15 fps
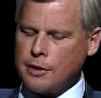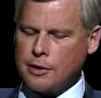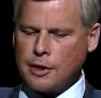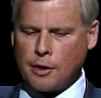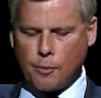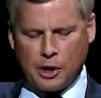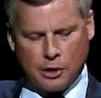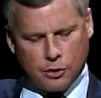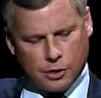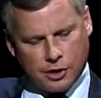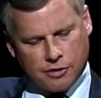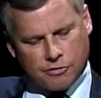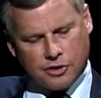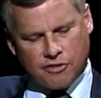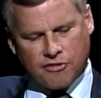We couldn't
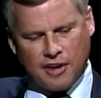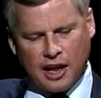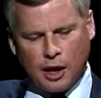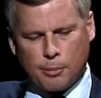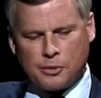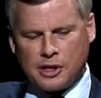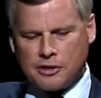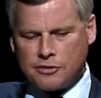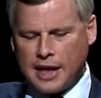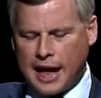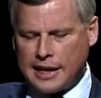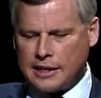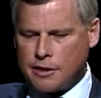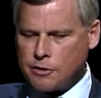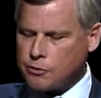have developed
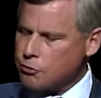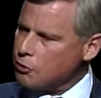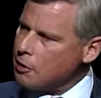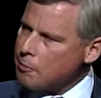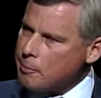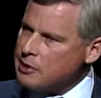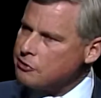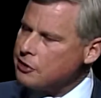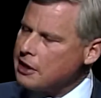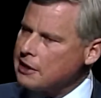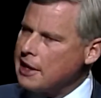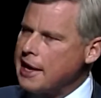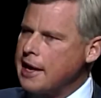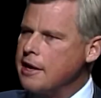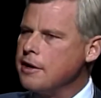exactly the missing
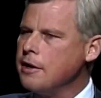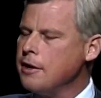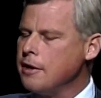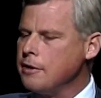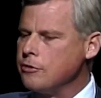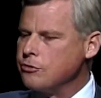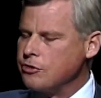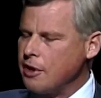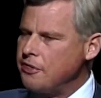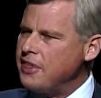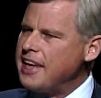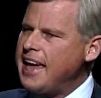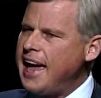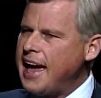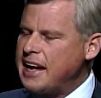link.
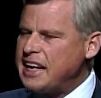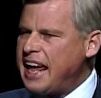Something had to